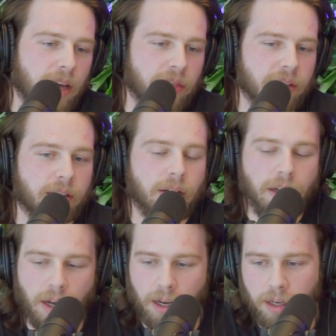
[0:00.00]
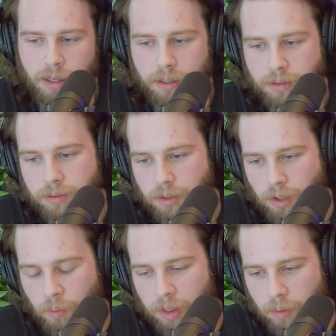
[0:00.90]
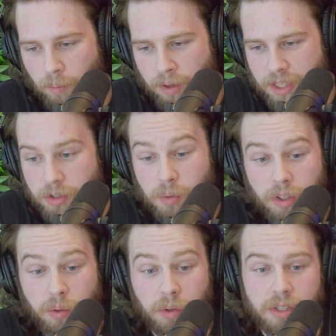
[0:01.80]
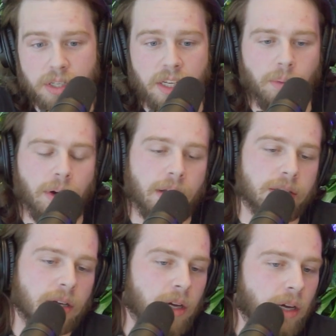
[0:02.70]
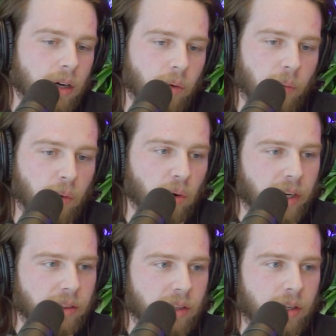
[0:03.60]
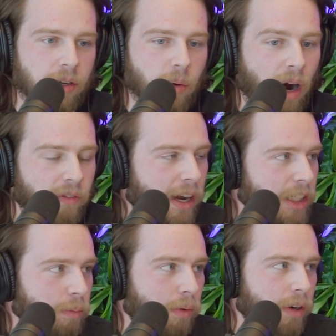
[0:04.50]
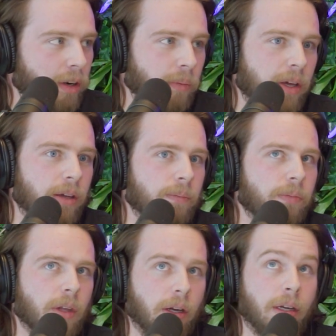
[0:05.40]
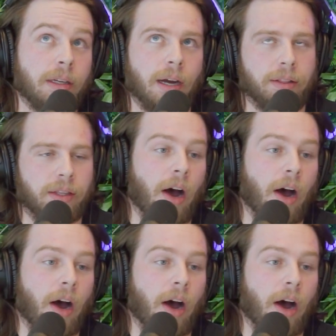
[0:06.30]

I think, one of the ones that was really cool to see was when we rolled out the new offer dashboard and we got the